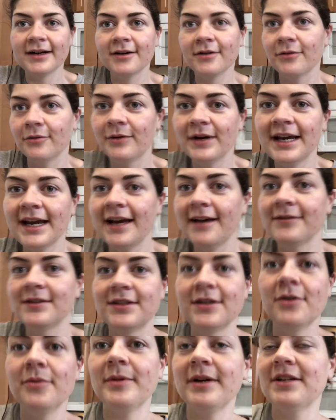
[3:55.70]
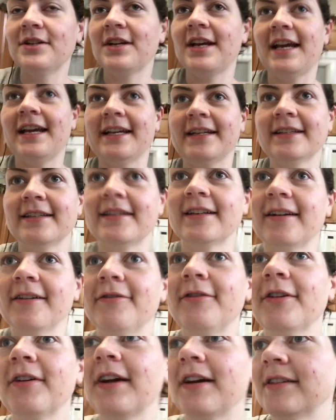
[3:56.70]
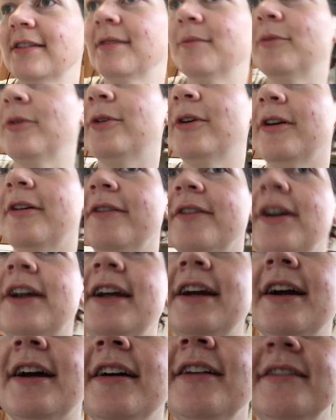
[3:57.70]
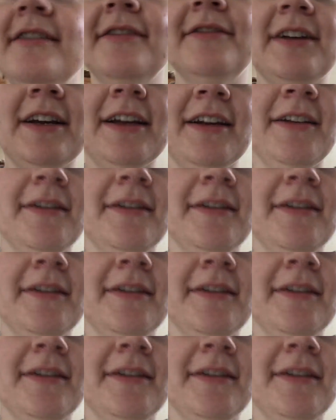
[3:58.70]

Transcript: We have so much canned stuff. We've got some more over here, if I can